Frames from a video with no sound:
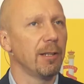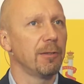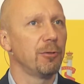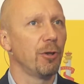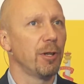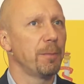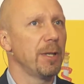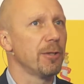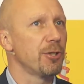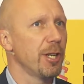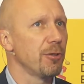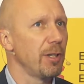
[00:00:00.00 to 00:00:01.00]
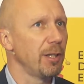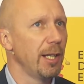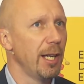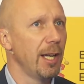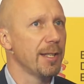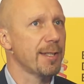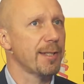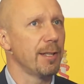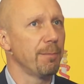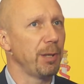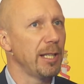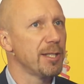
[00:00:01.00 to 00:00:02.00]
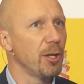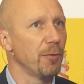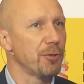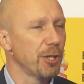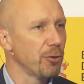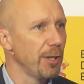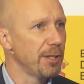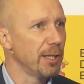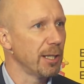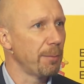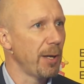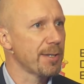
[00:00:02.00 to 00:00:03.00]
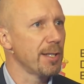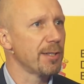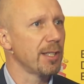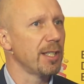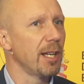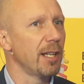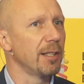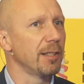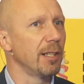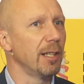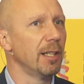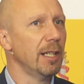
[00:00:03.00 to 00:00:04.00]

Europe in general has plenty of generating capacity, and